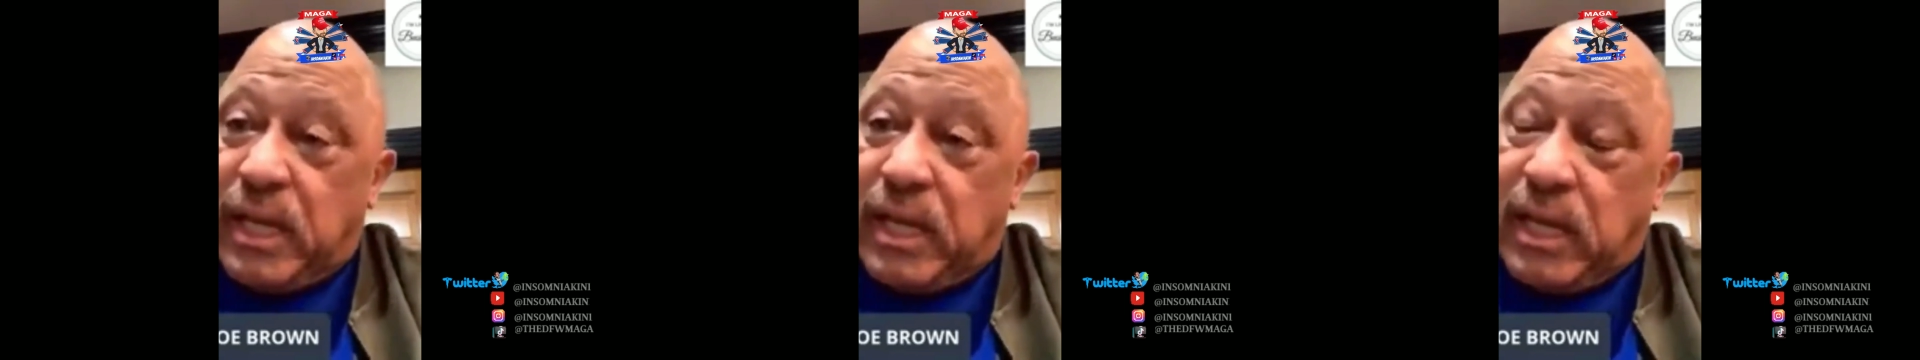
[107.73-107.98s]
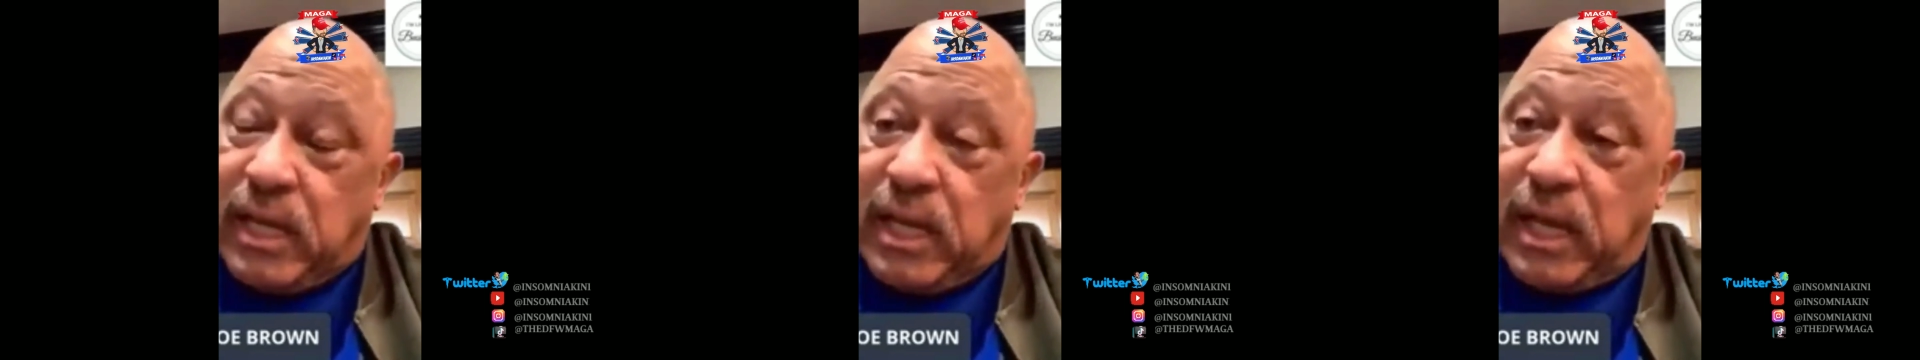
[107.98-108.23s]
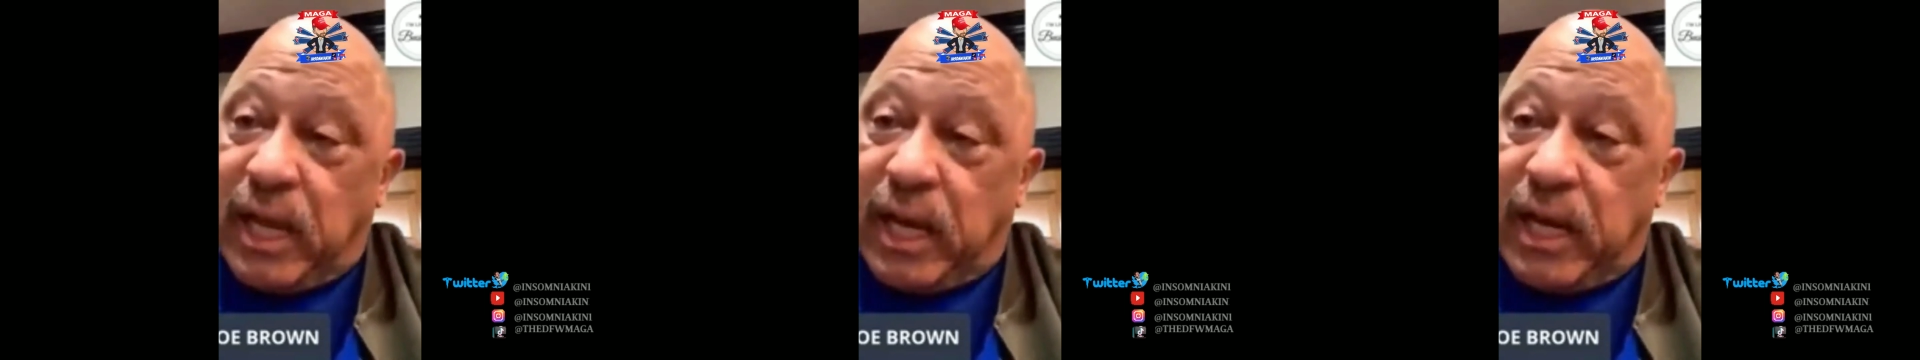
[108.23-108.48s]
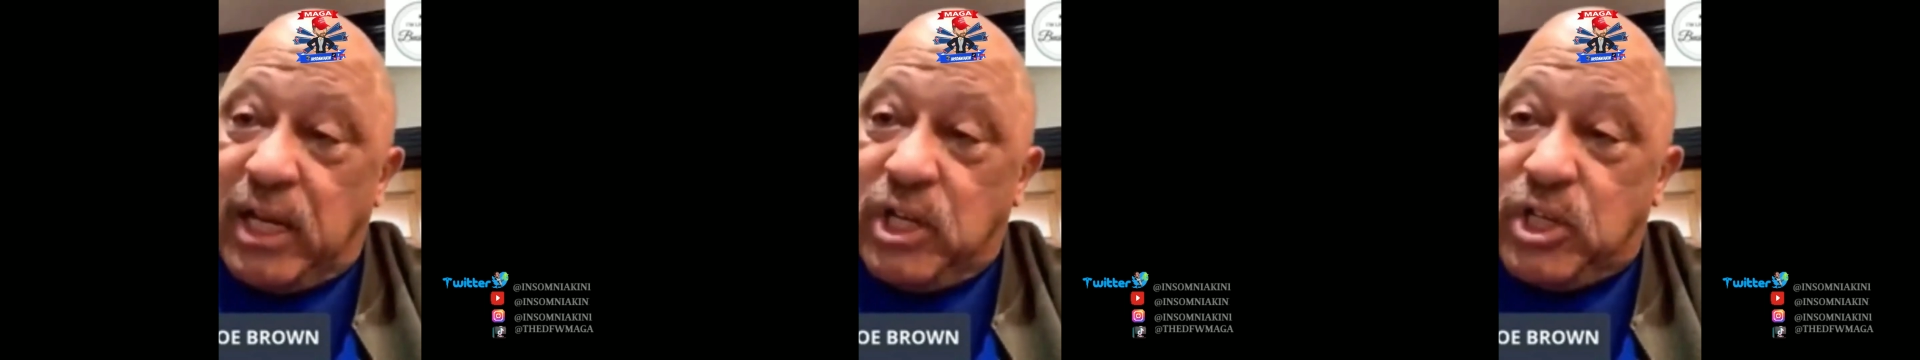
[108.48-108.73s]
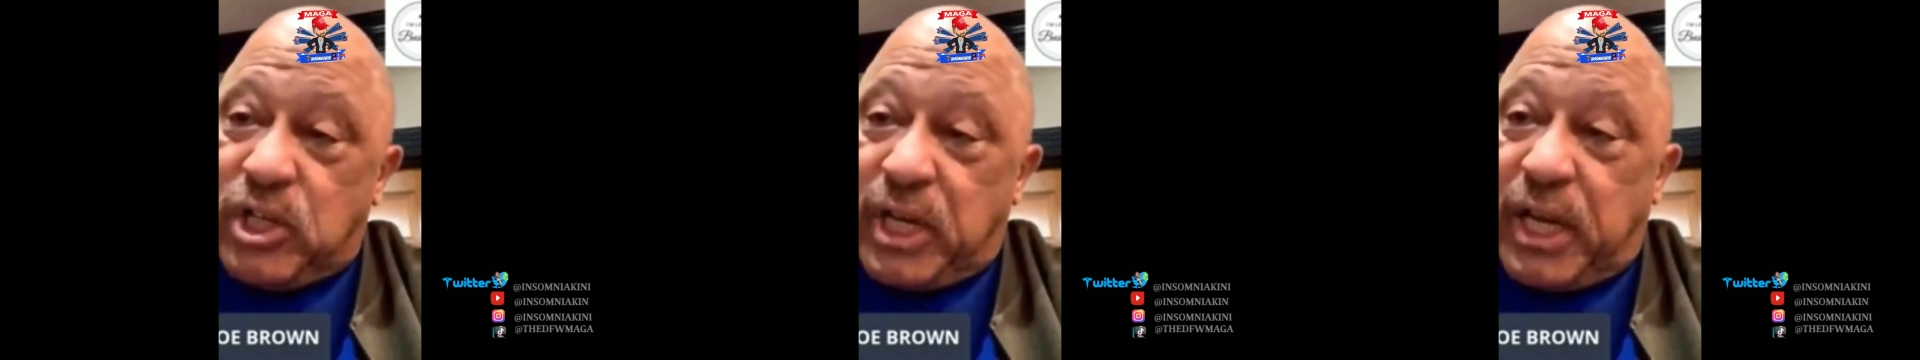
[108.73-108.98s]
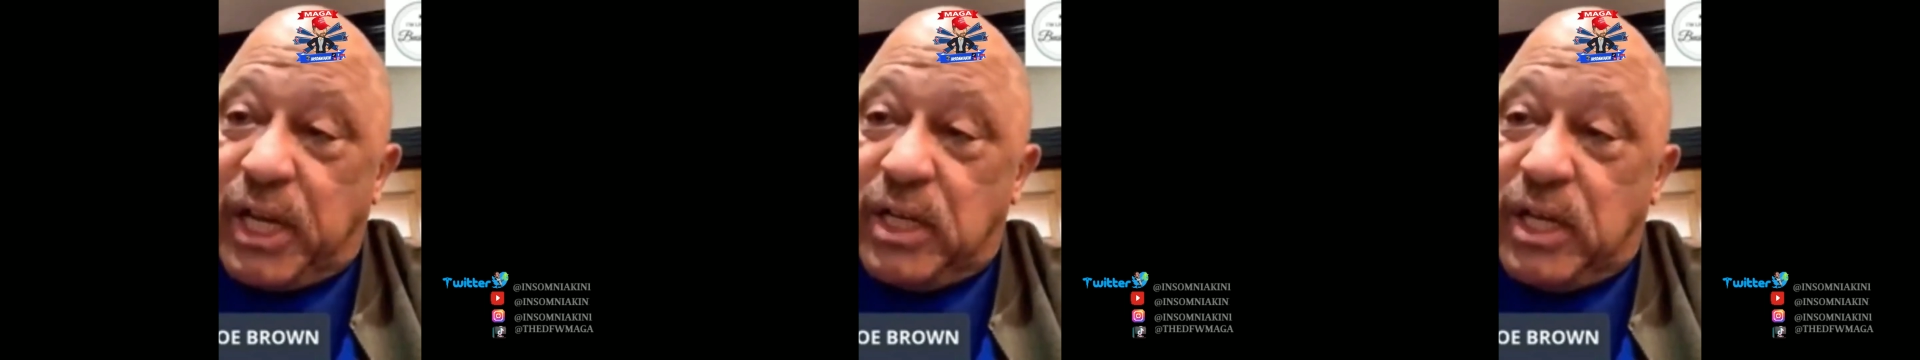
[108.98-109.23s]
Mm-hmm. And he
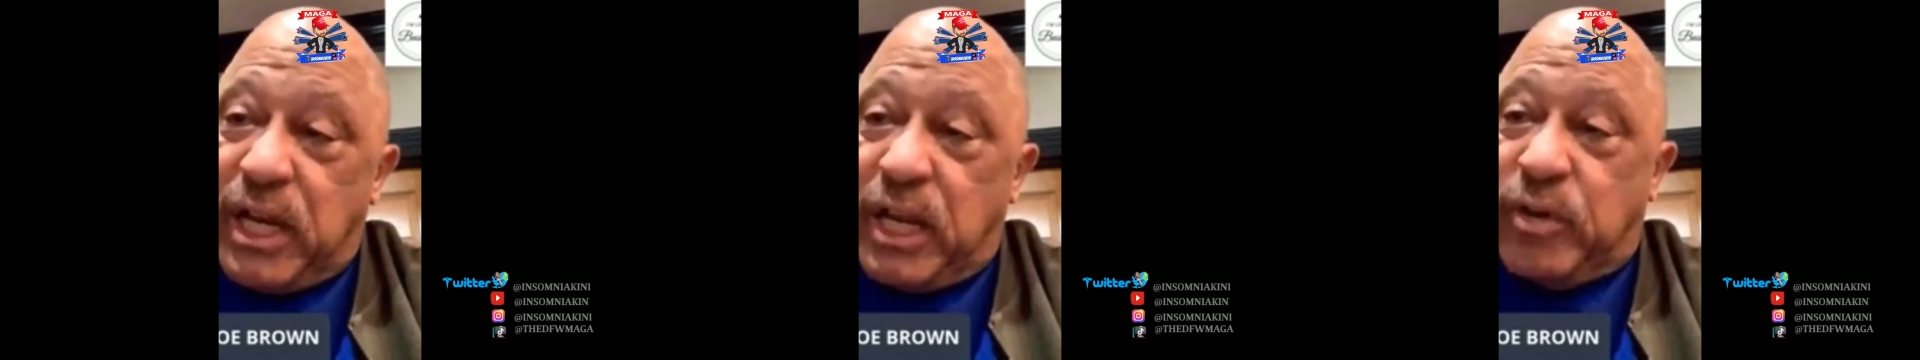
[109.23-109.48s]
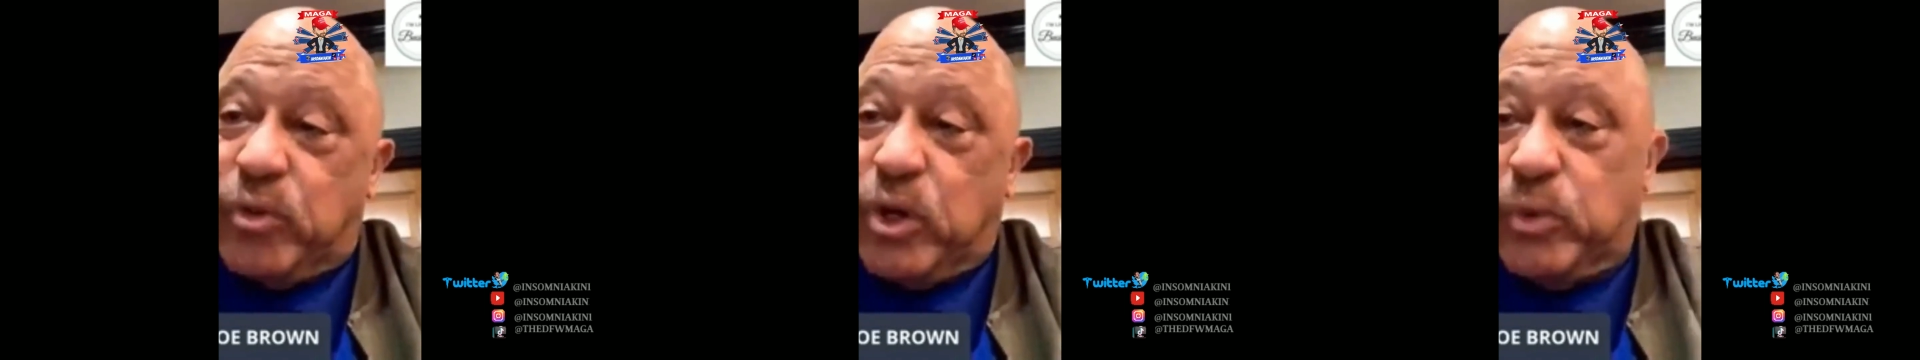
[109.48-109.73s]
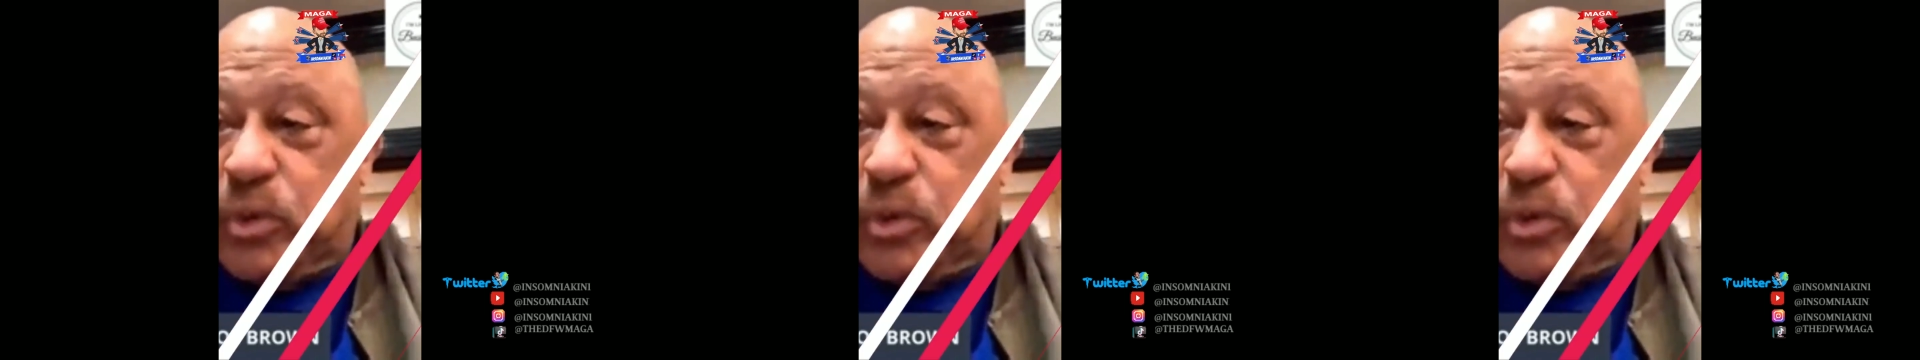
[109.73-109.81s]
said Negro